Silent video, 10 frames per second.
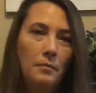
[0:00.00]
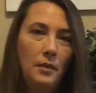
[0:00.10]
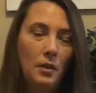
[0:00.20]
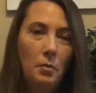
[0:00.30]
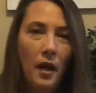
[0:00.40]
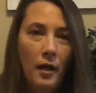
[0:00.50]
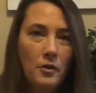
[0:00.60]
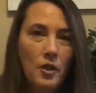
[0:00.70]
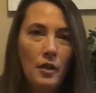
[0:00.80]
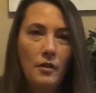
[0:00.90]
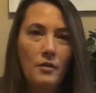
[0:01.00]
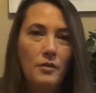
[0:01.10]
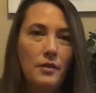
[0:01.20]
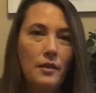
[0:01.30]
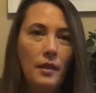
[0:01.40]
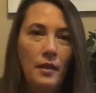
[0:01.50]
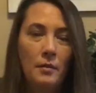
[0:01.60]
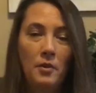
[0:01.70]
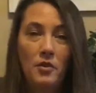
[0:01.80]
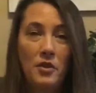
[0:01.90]
your ponchos,
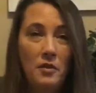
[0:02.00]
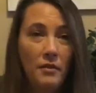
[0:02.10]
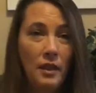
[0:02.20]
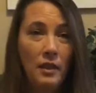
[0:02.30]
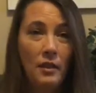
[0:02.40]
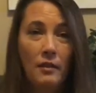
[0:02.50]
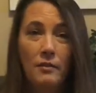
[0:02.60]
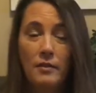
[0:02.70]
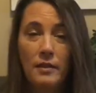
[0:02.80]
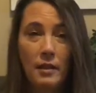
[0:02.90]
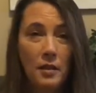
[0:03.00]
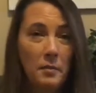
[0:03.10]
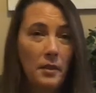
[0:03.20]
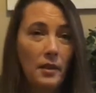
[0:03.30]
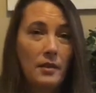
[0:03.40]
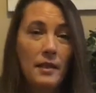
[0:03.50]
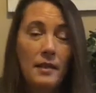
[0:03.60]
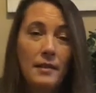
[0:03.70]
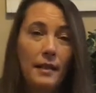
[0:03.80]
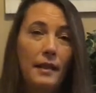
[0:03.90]
your souvenirs, sticker books,
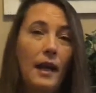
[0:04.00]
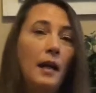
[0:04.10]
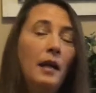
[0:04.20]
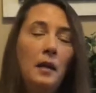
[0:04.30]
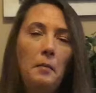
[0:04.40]
things like that.